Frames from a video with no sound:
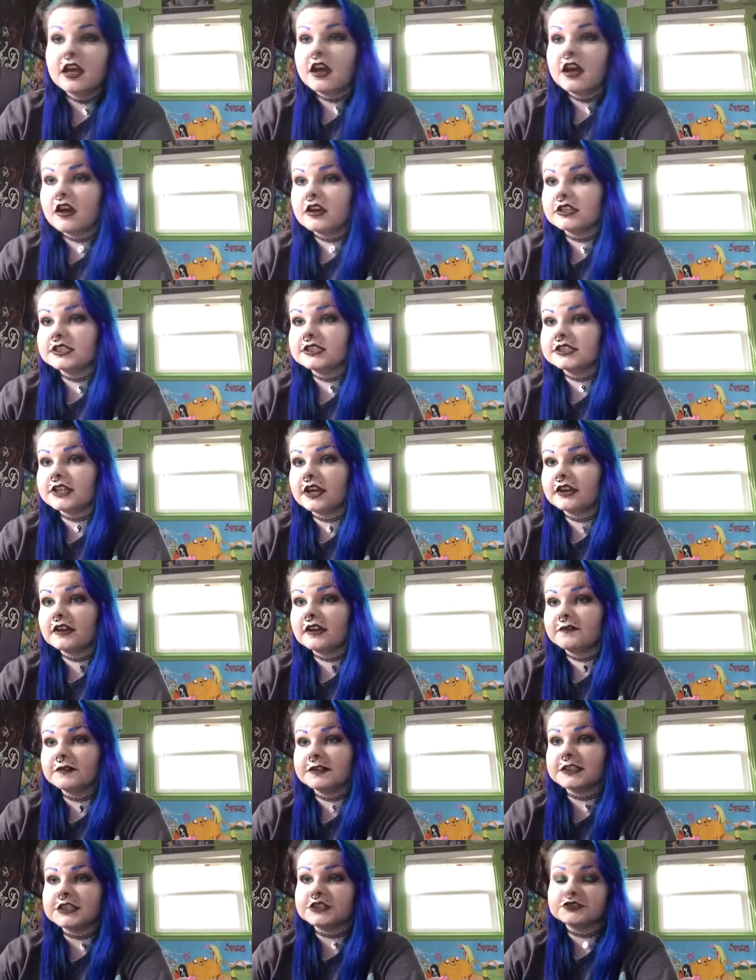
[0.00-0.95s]
I'll start
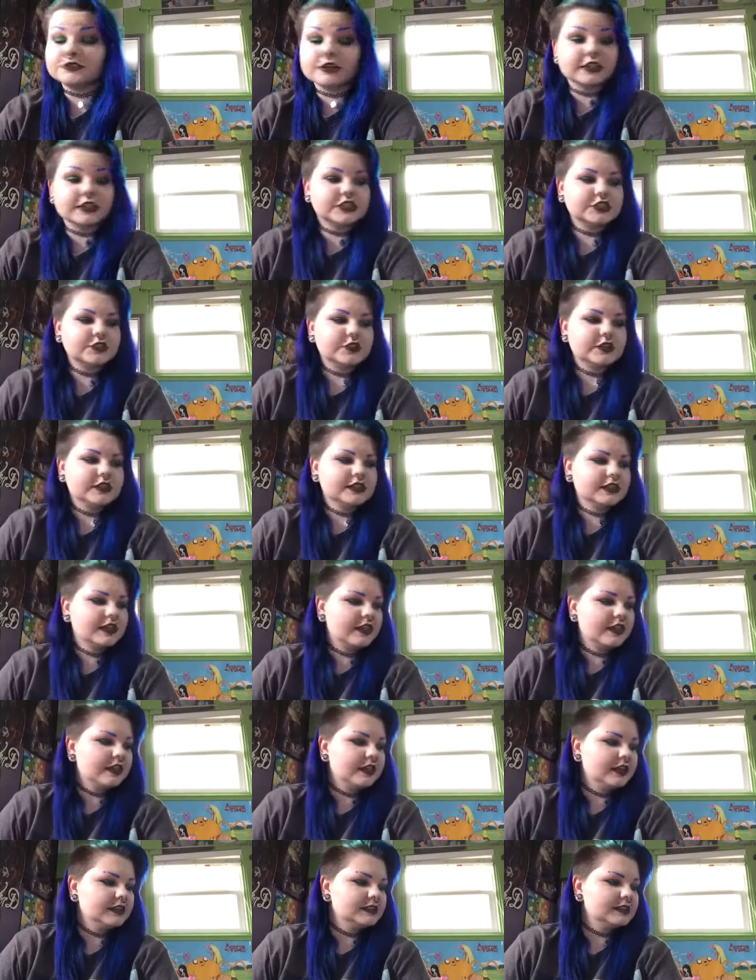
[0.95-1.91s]
off with the drugstore
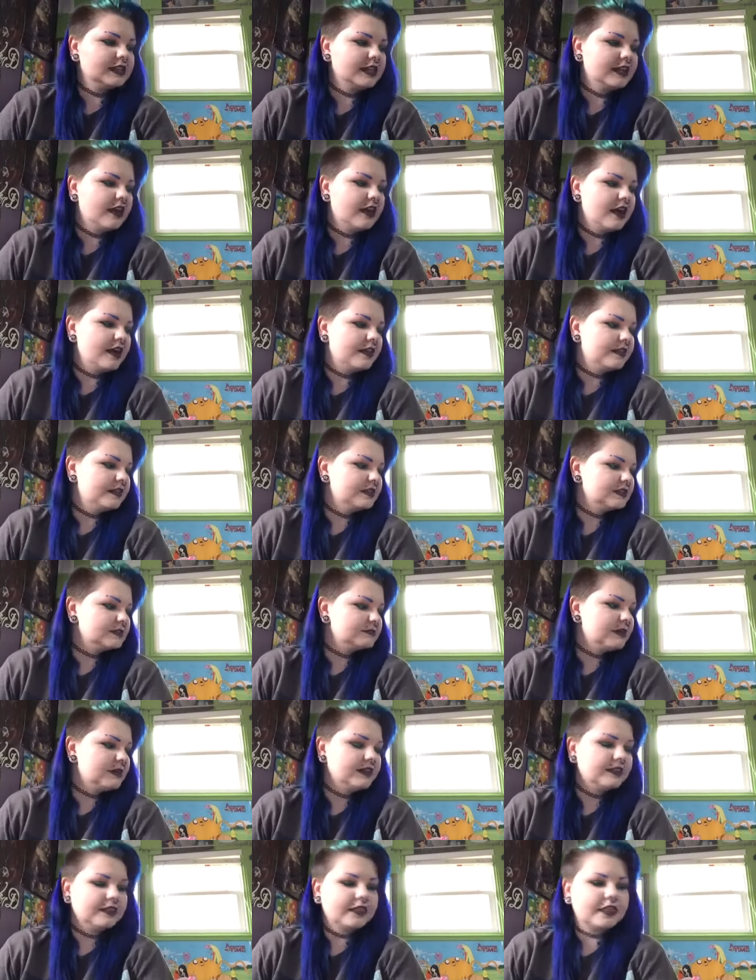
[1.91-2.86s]
things I got this
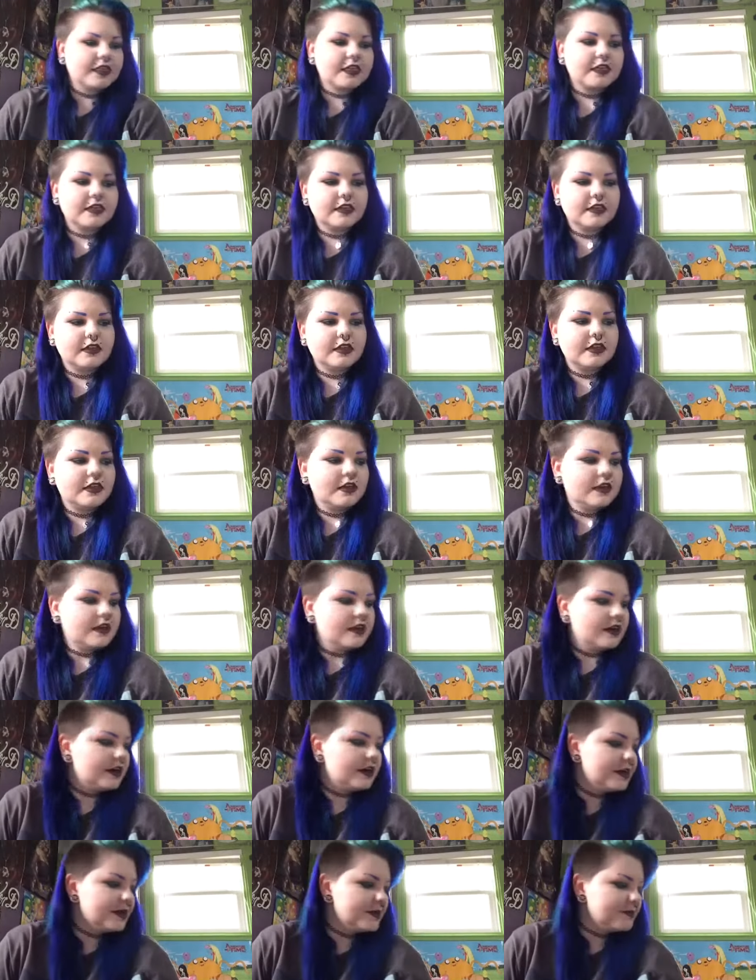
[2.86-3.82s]

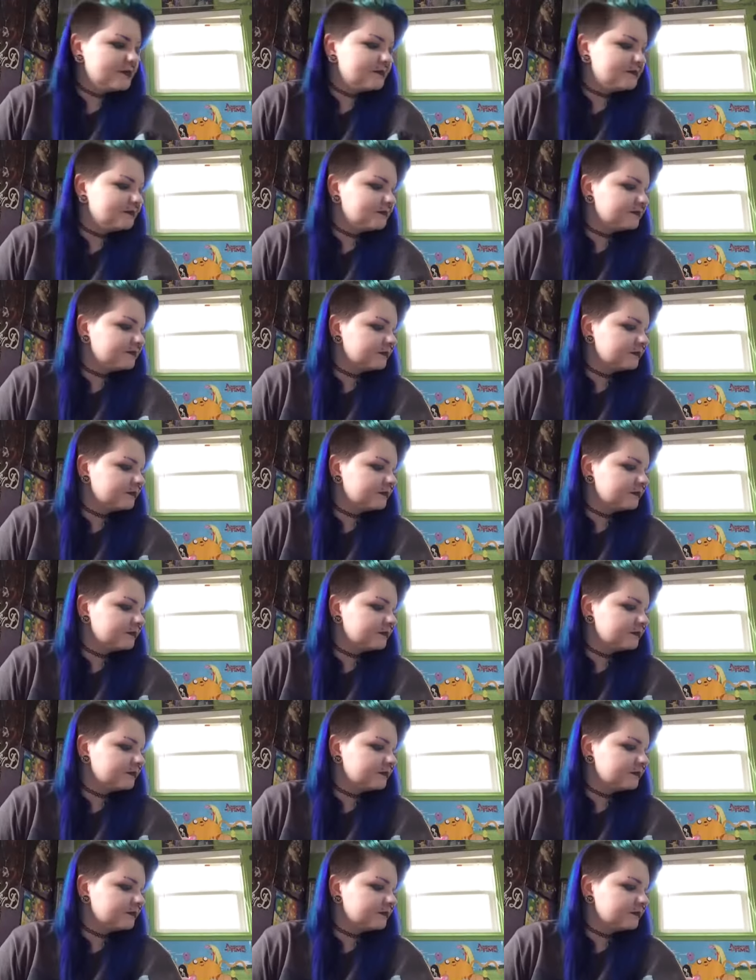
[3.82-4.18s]
month.